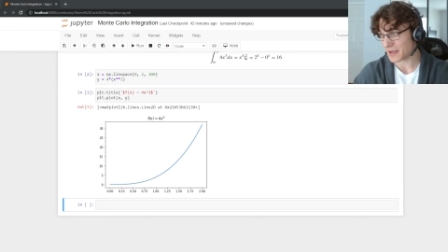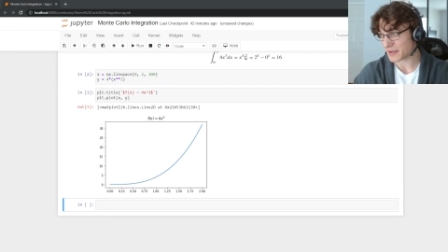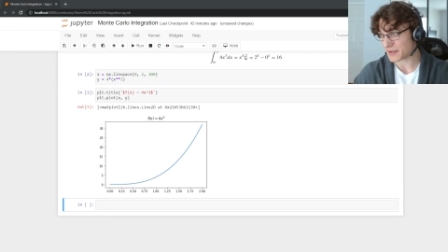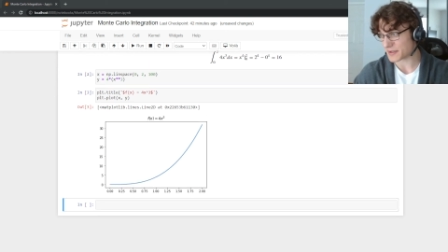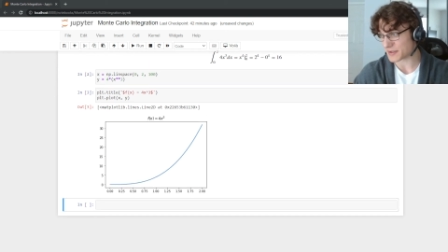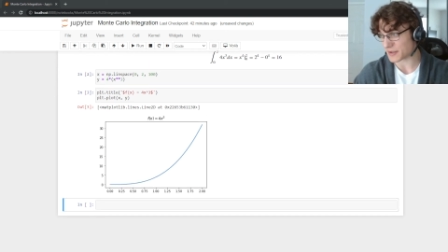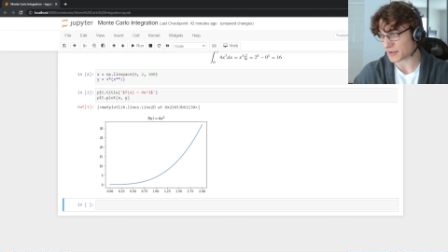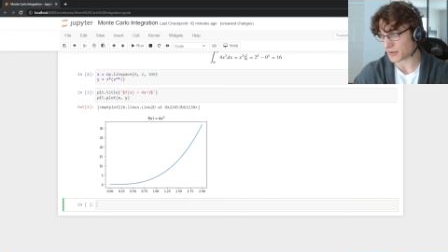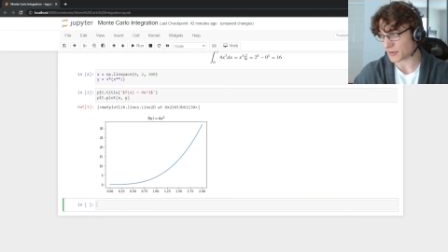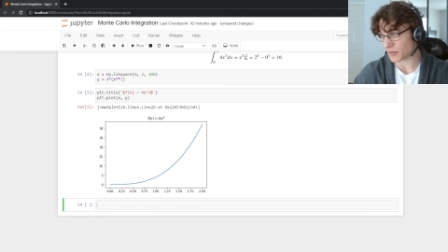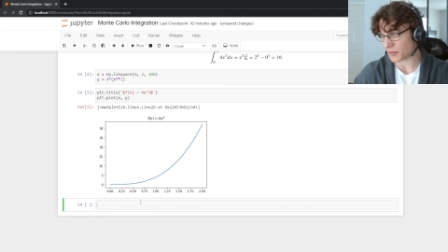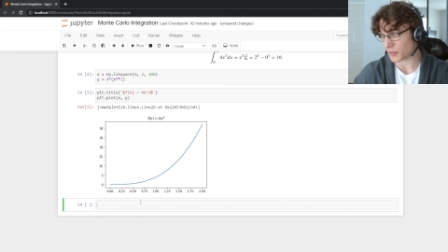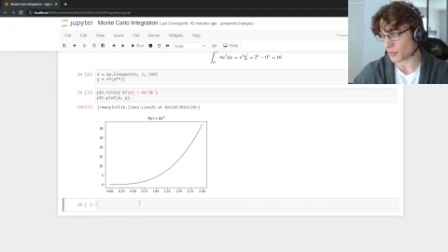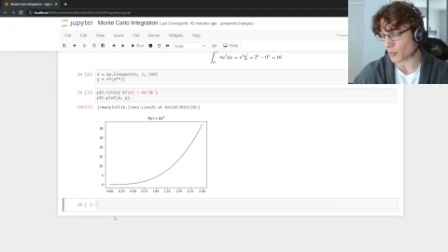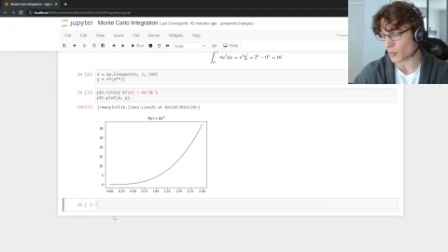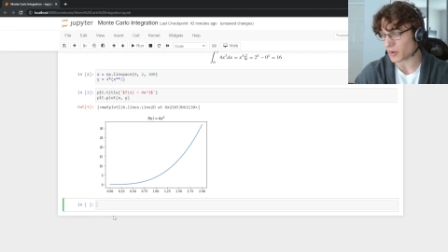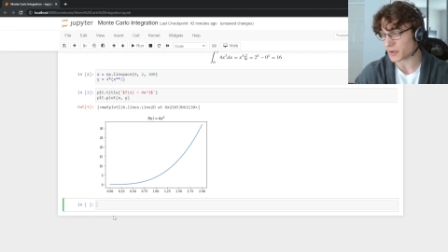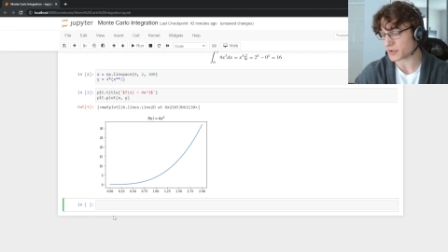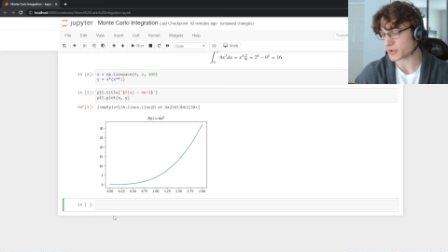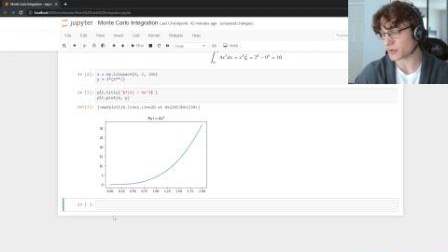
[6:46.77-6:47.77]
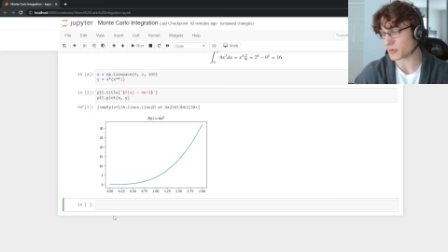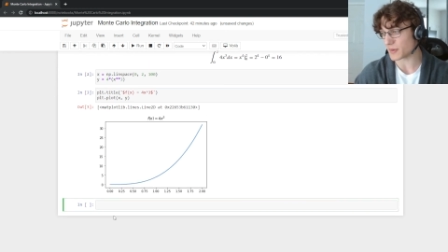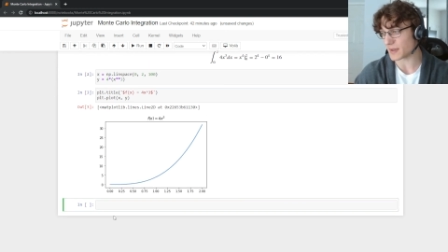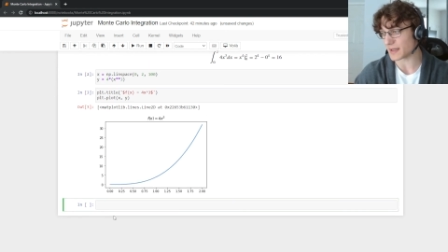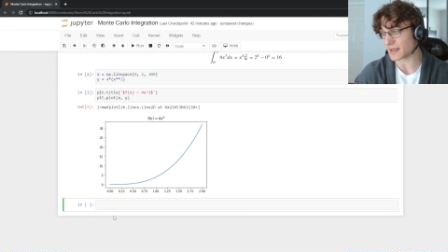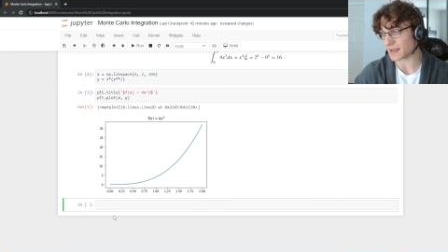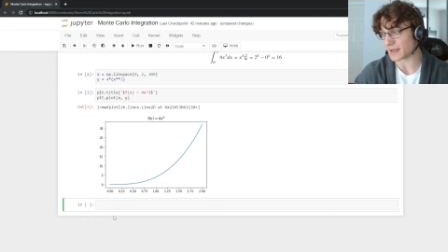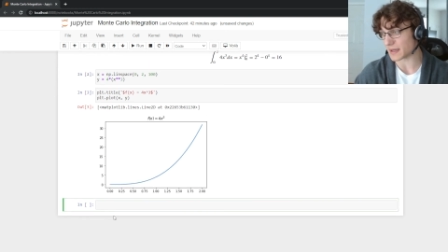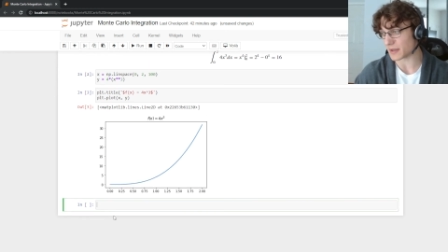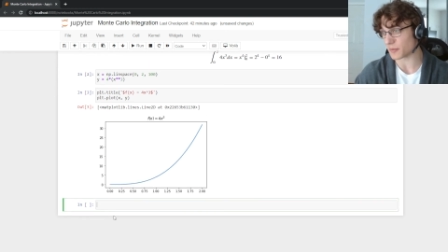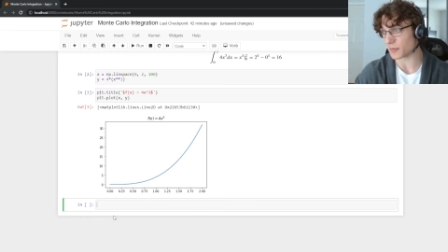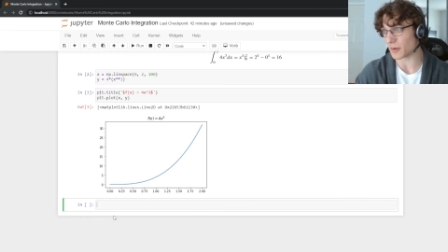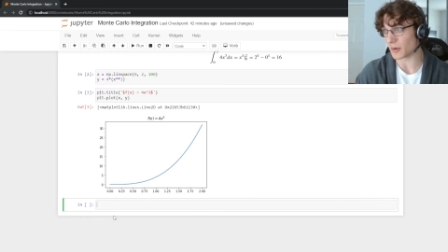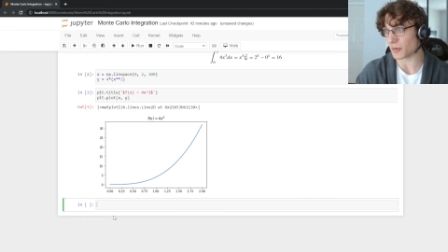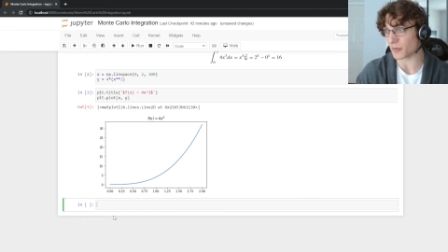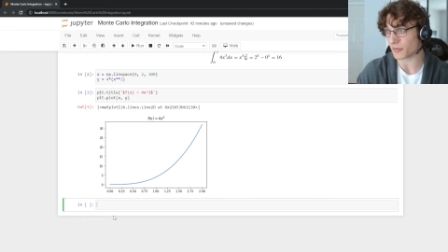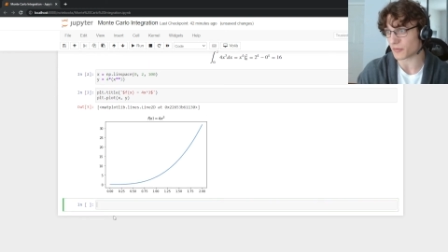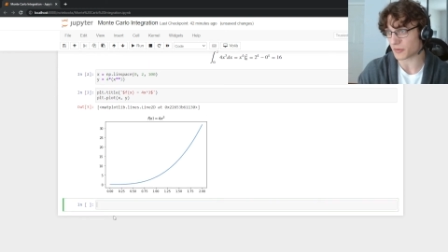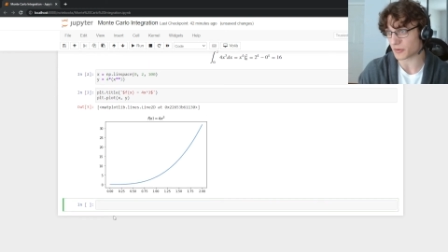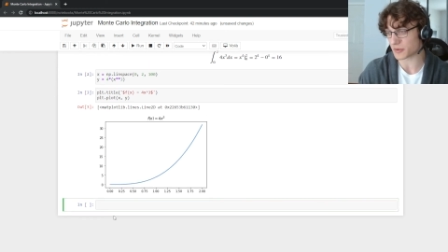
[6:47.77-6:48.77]
So what do we need?
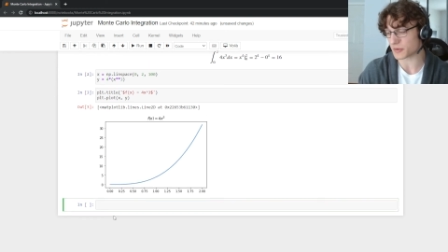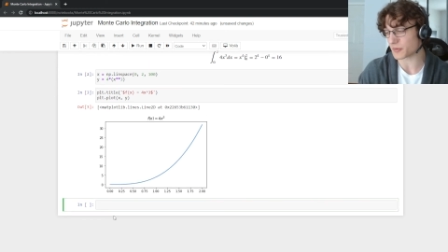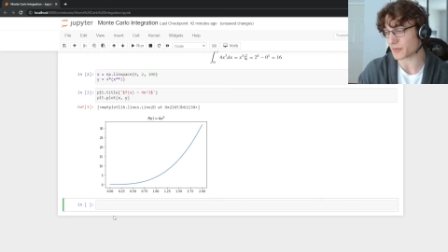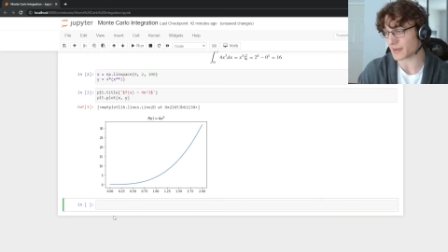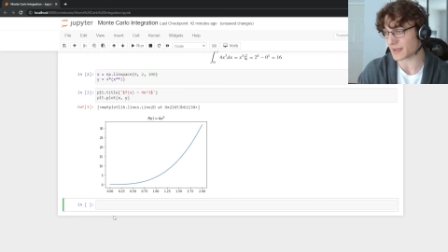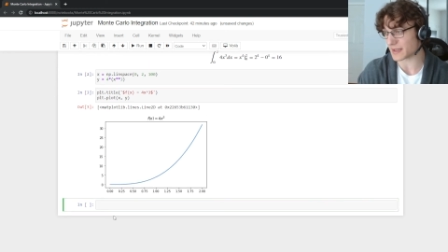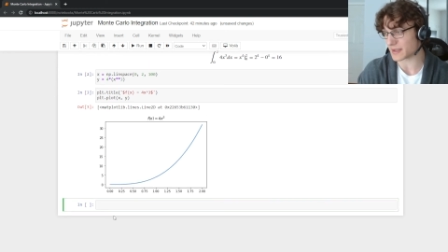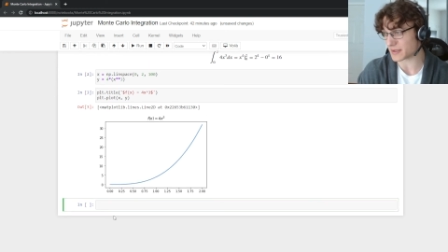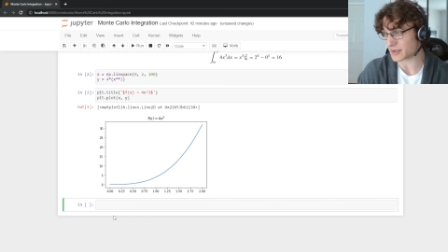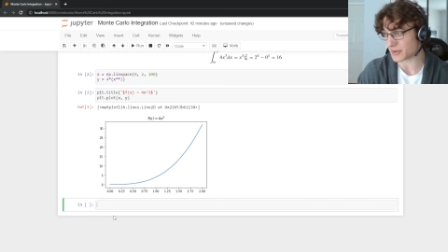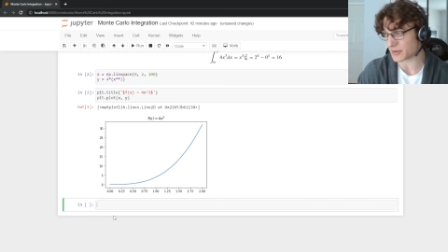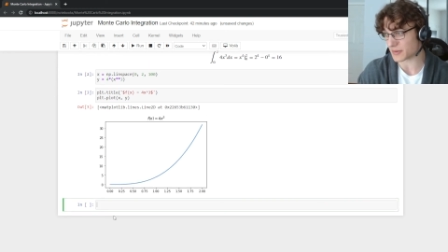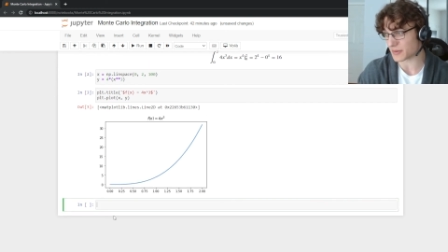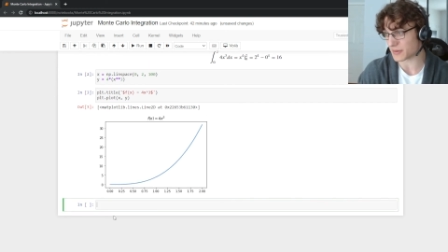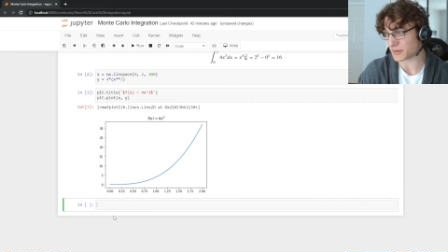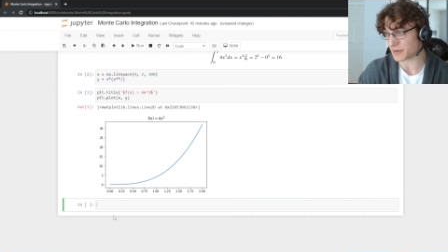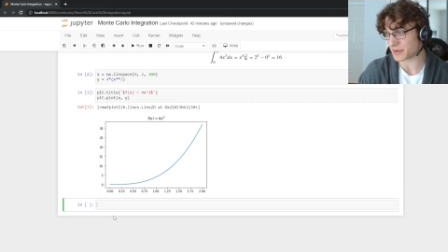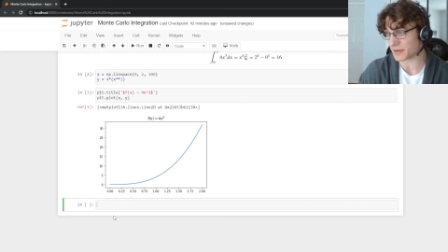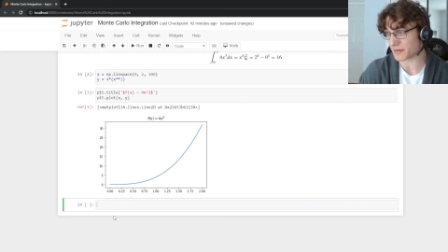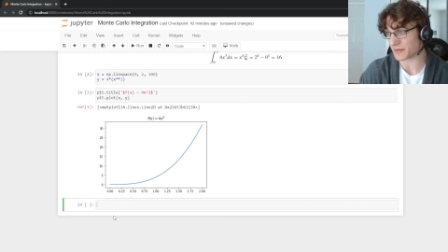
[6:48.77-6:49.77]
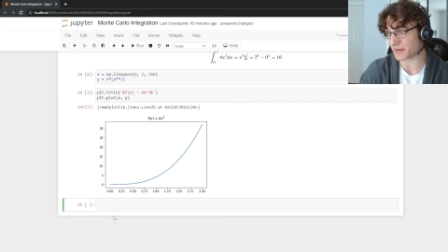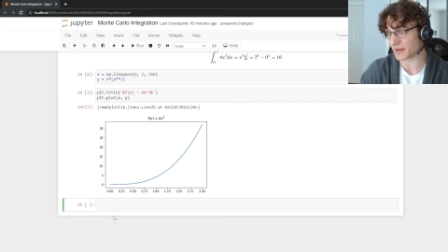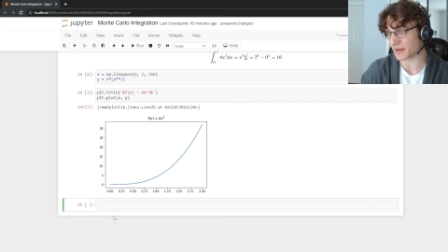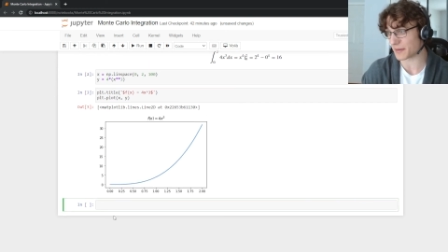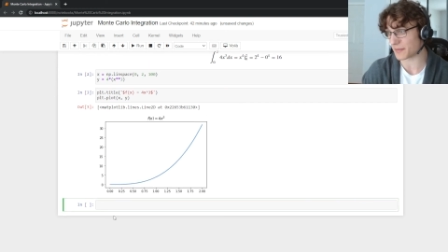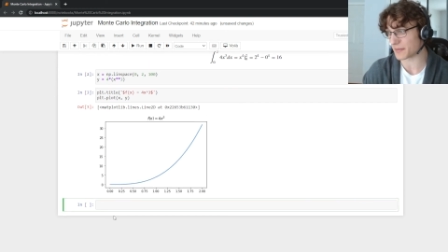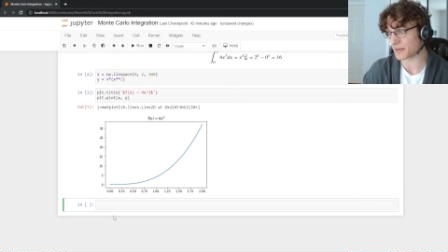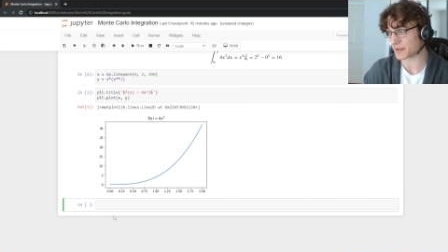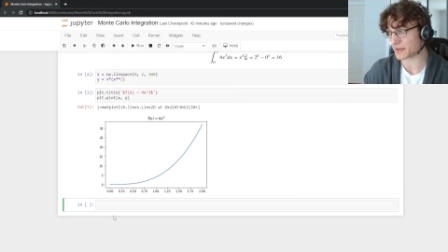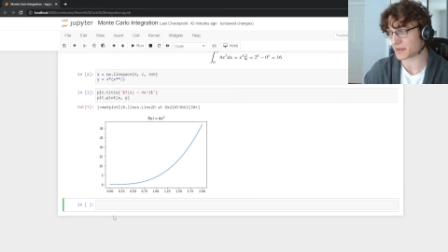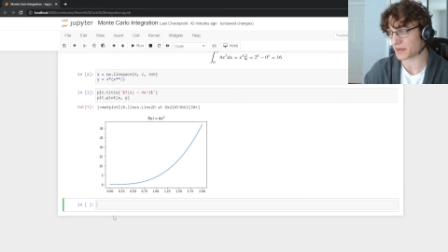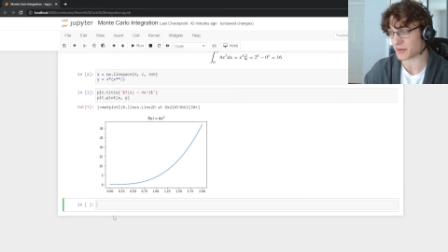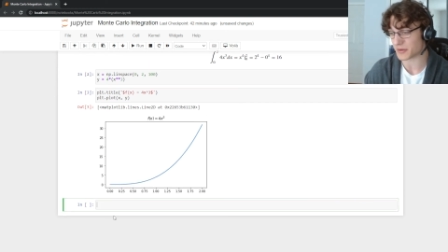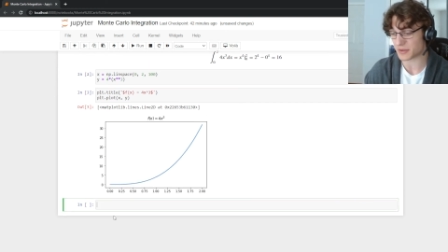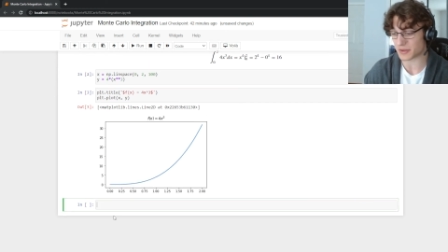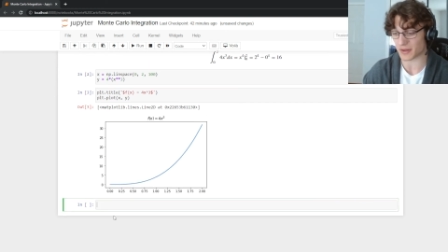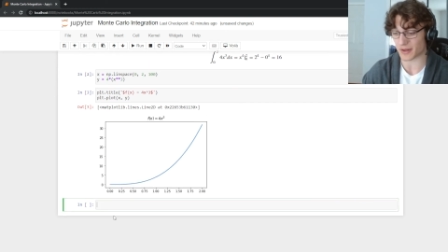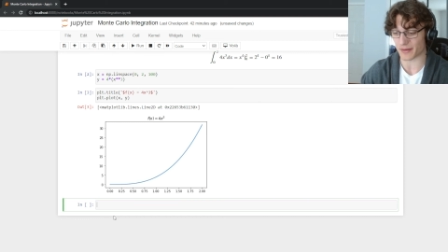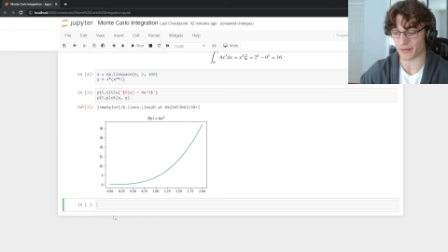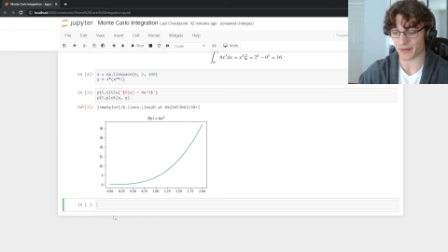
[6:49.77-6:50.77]
Well, first we need to develop this
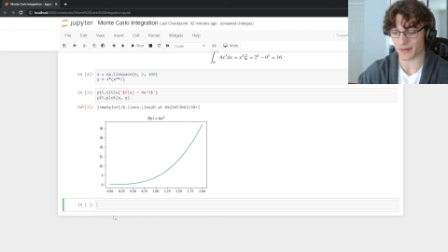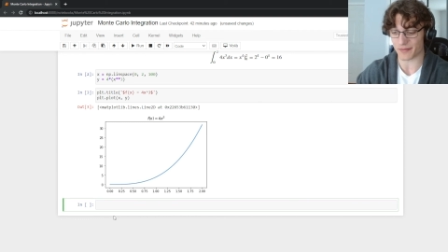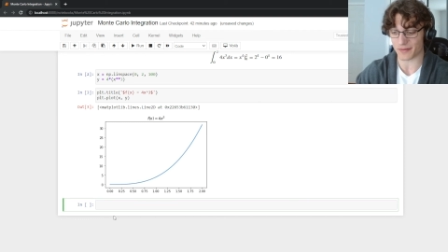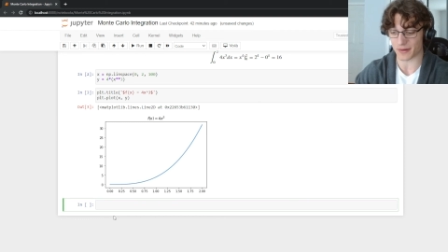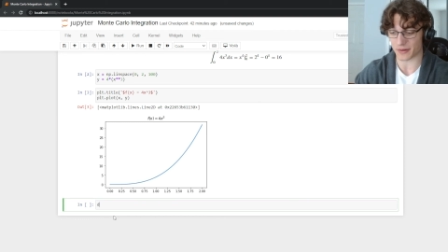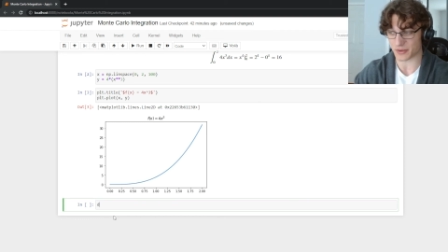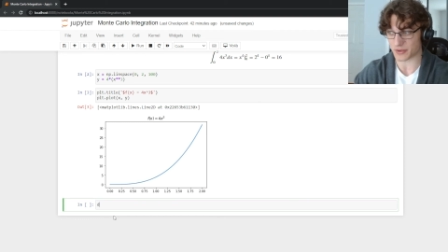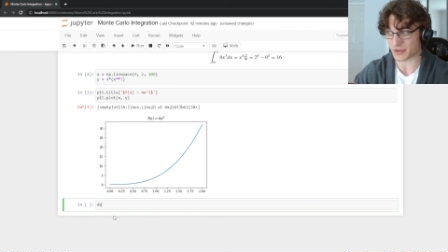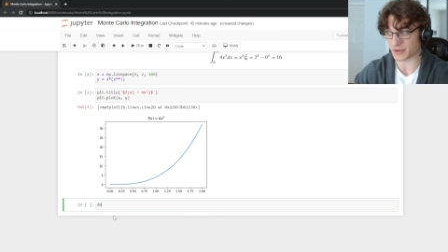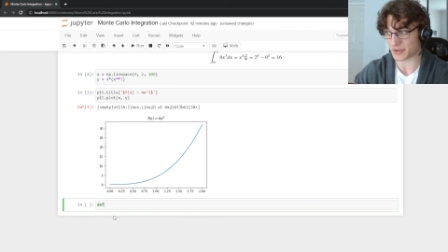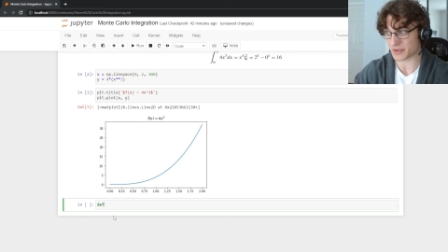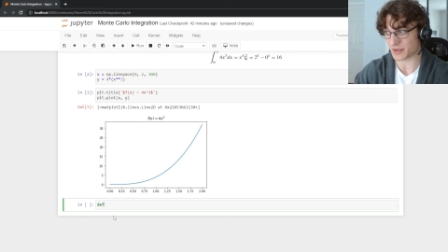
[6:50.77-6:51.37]
notion of a function.